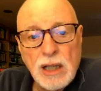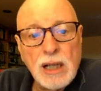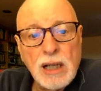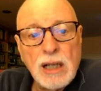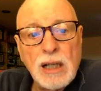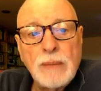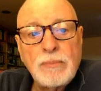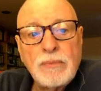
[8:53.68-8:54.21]

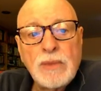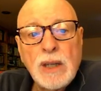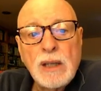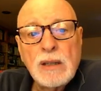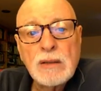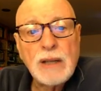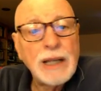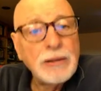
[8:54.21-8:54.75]
Um,
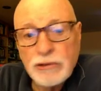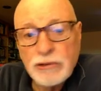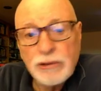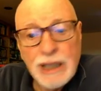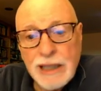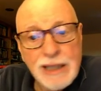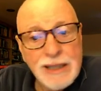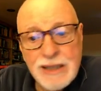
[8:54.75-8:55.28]
so uh,
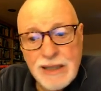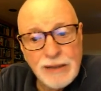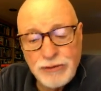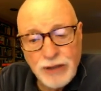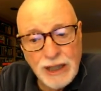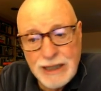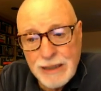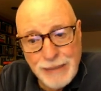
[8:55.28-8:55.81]
really is the
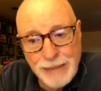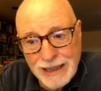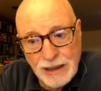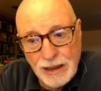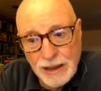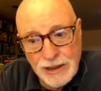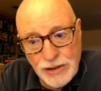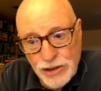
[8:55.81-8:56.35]

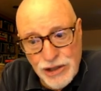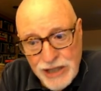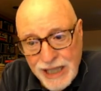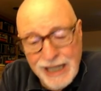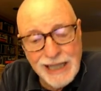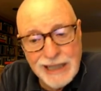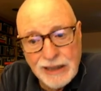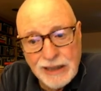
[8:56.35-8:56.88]
fundamental
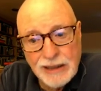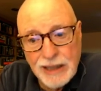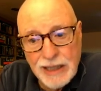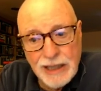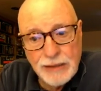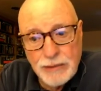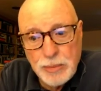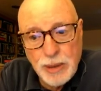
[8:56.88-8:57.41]
understanding
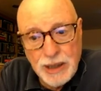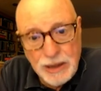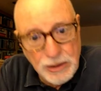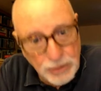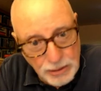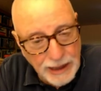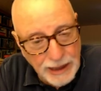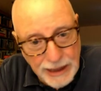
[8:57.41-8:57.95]
that everybody
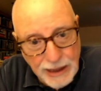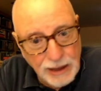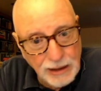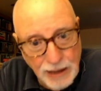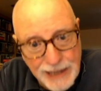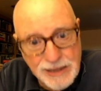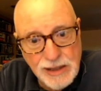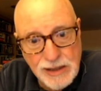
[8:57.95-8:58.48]
who
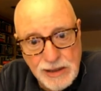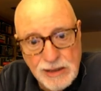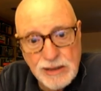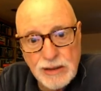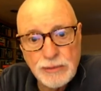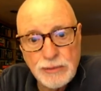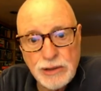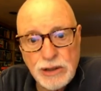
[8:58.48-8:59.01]
analyzes the
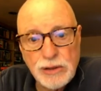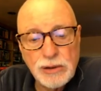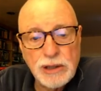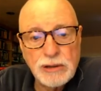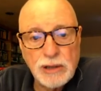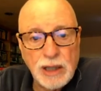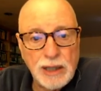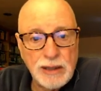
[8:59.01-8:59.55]
Soviet
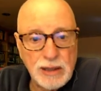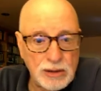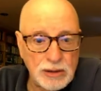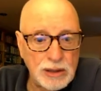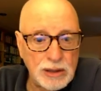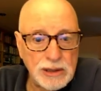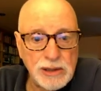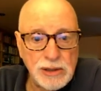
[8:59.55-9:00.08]
Union, I think,
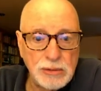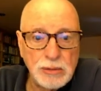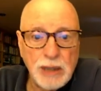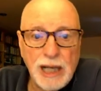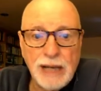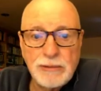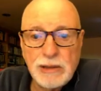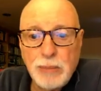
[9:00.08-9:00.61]
ought to
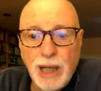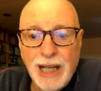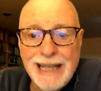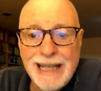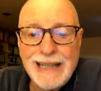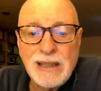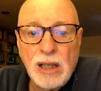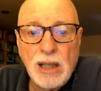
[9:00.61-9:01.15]
have in
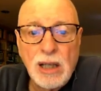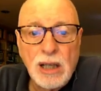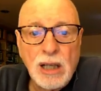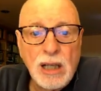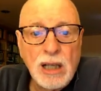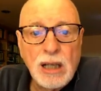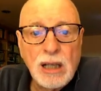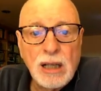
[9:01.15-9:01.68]
mind
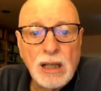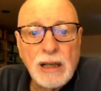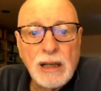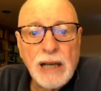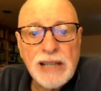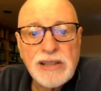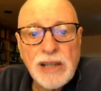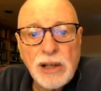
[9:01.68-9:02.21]
uh,
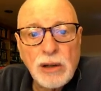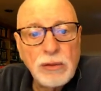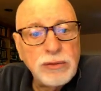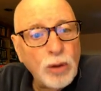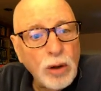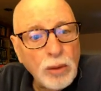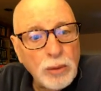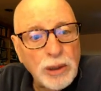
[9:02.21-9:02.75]
as they go
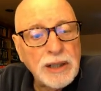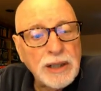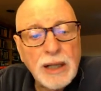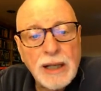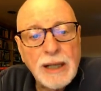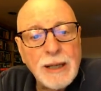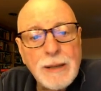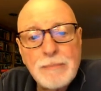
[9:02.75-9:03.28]
forward,
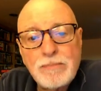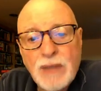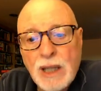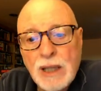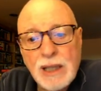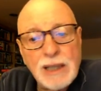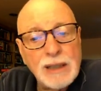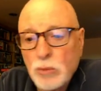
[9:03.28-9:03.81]
um,
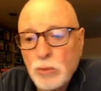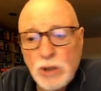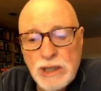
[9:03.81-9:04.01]
and, and,